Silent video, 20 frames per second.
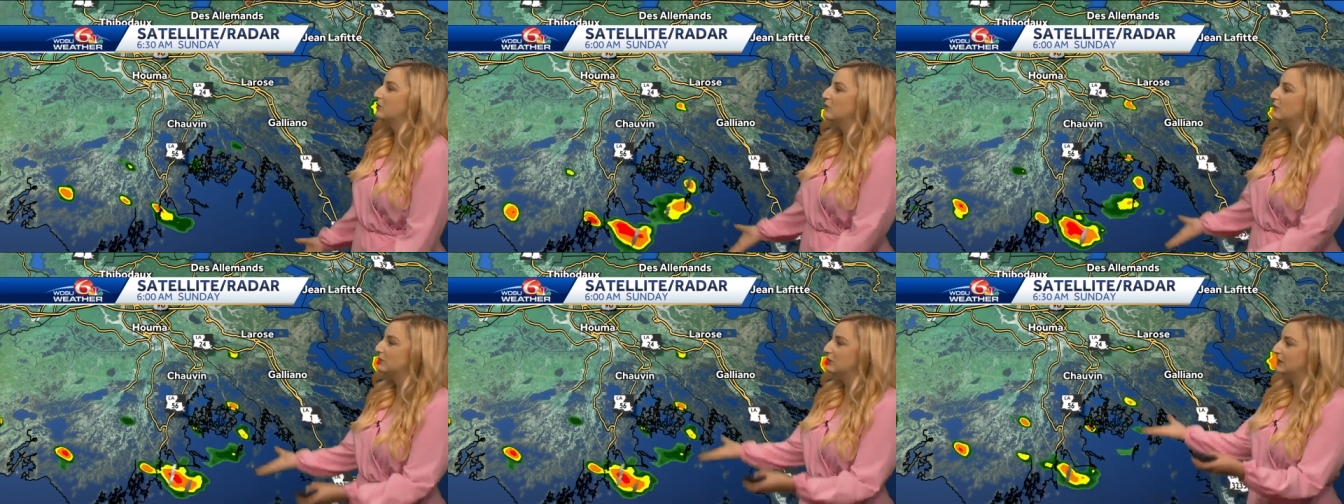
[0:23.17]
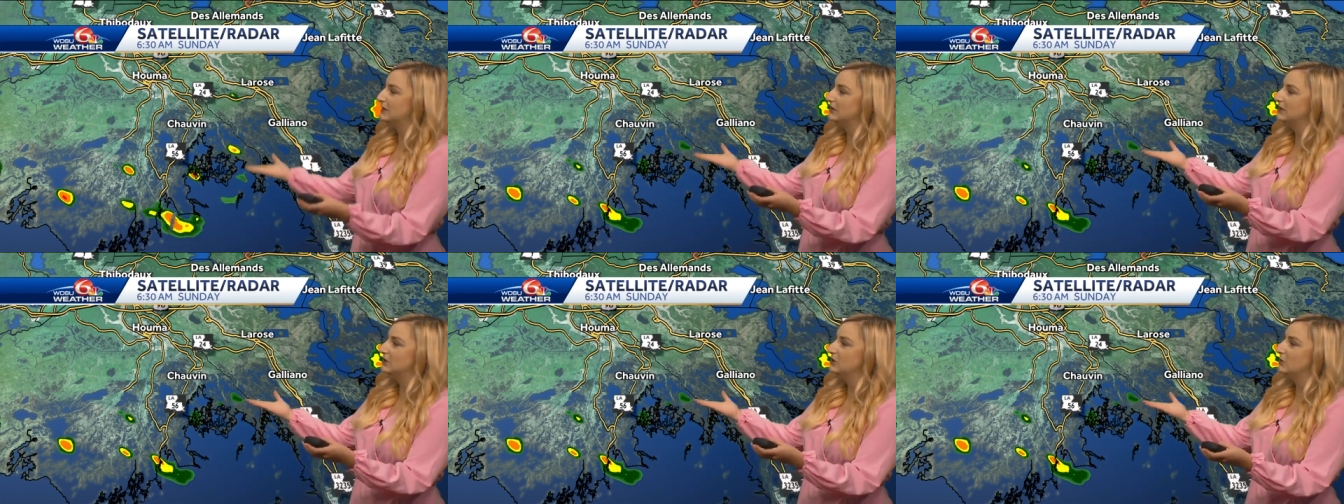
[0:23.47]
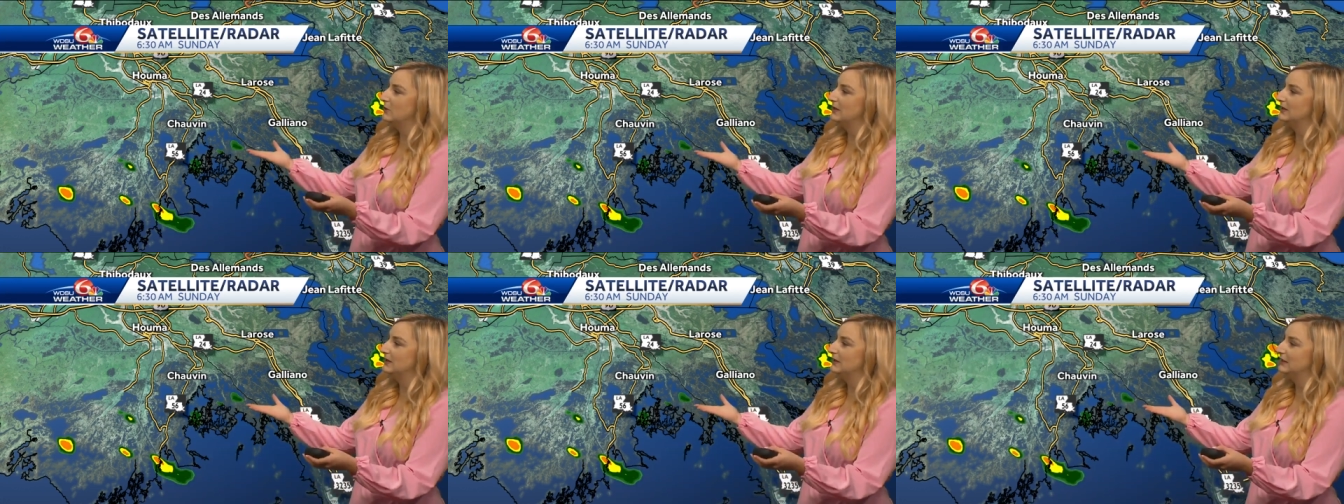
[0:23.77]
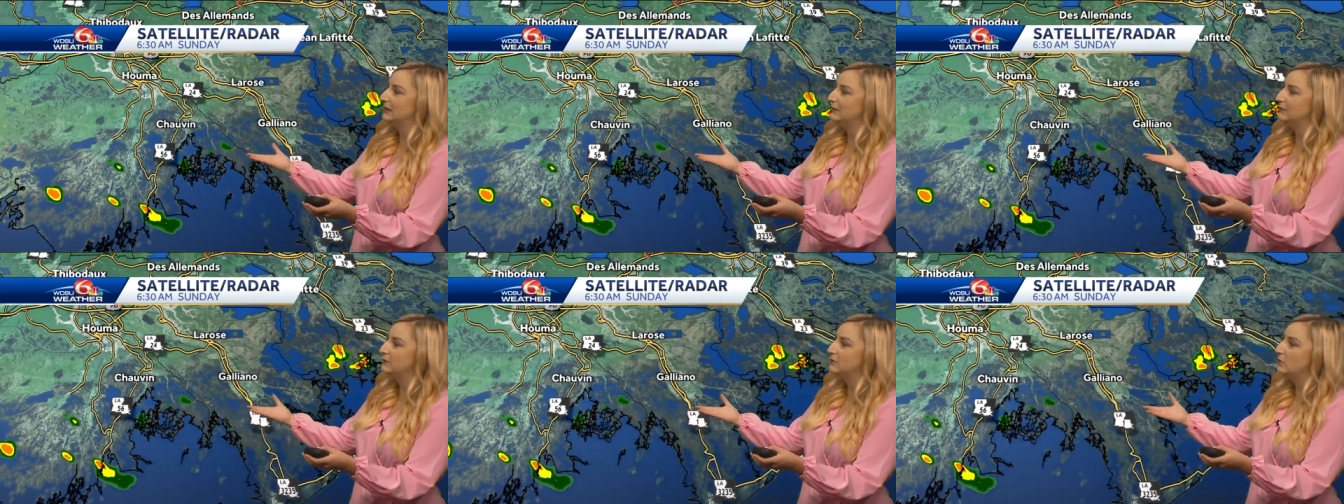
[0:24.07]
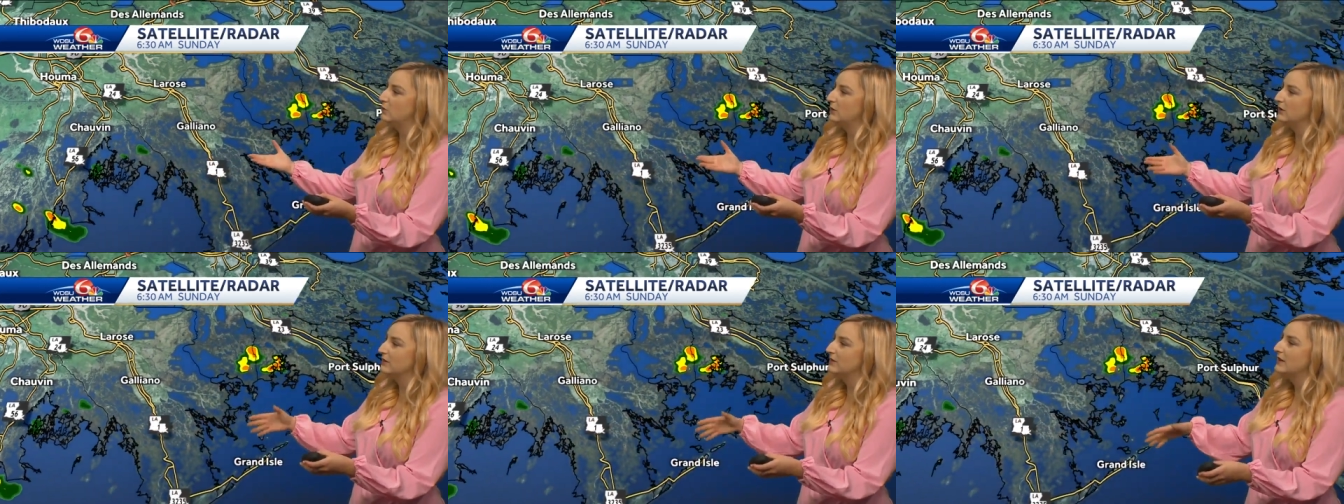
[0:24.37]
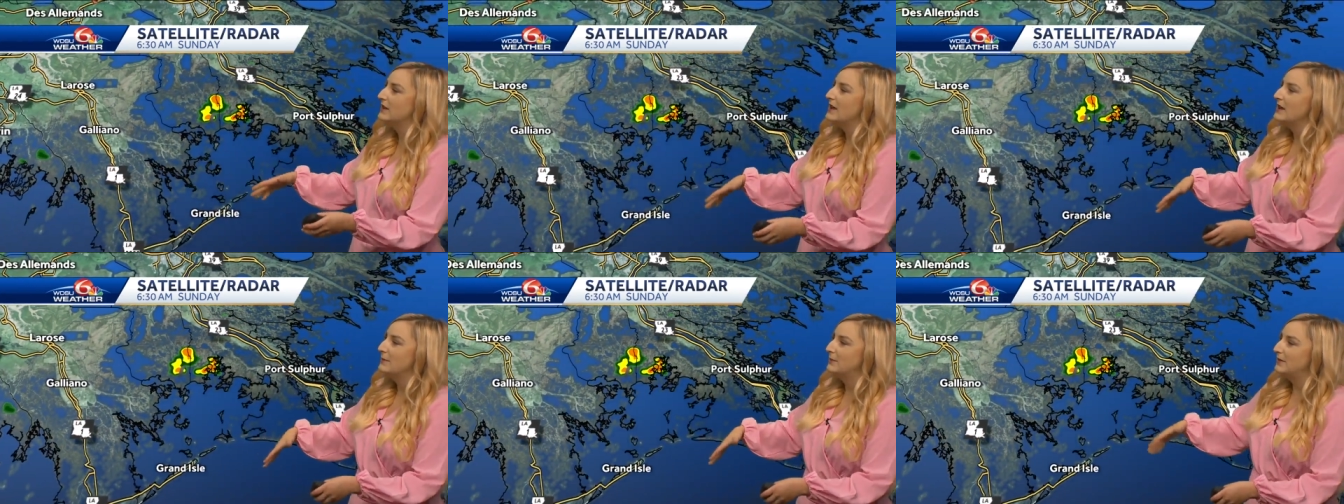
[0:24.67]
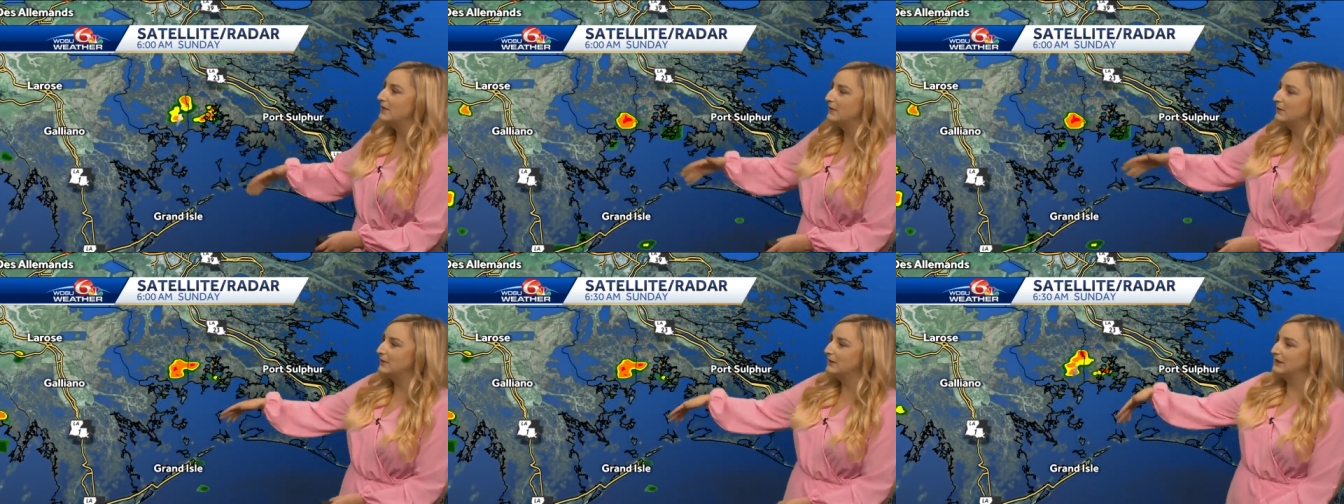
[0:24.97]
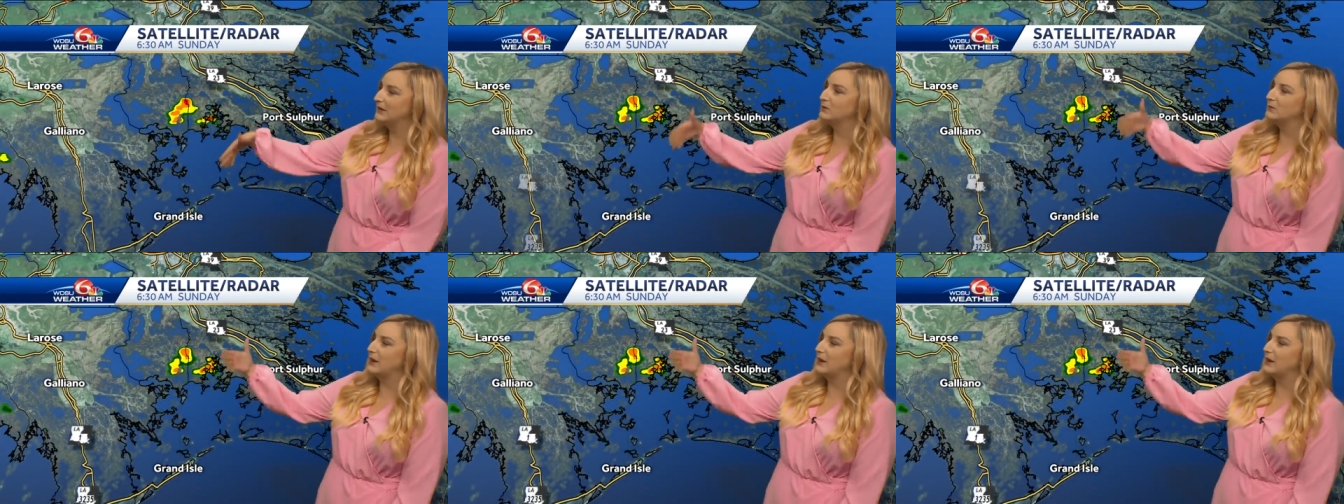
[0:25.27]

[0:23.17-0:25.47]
Those are continuing to lift north, but then really